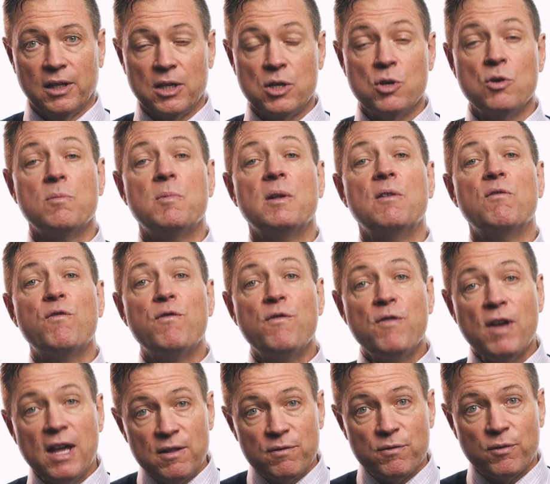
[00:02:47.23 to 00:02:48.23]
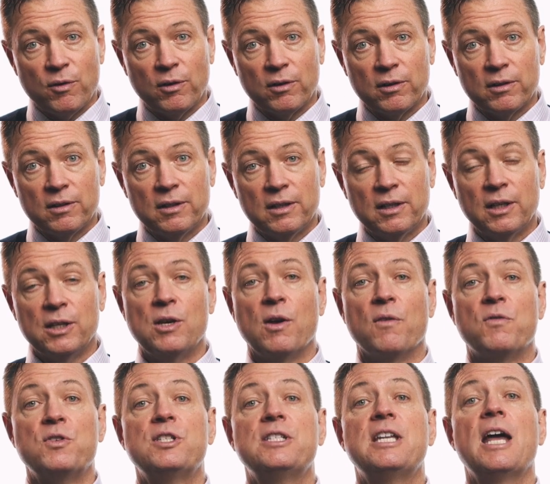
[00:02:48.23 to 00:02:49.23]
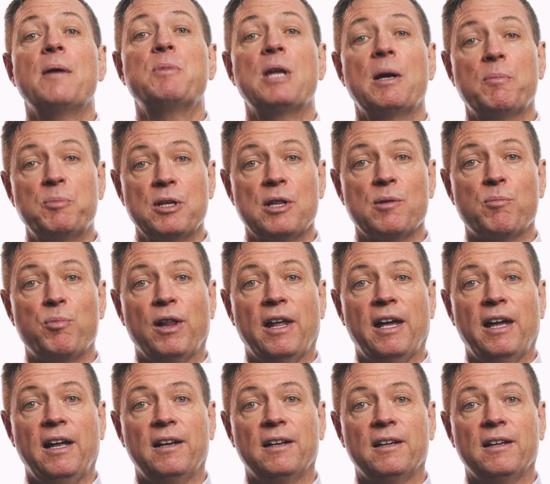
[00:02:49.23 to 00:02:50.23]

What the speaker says: you have been faithful, you have stepped up to the plate,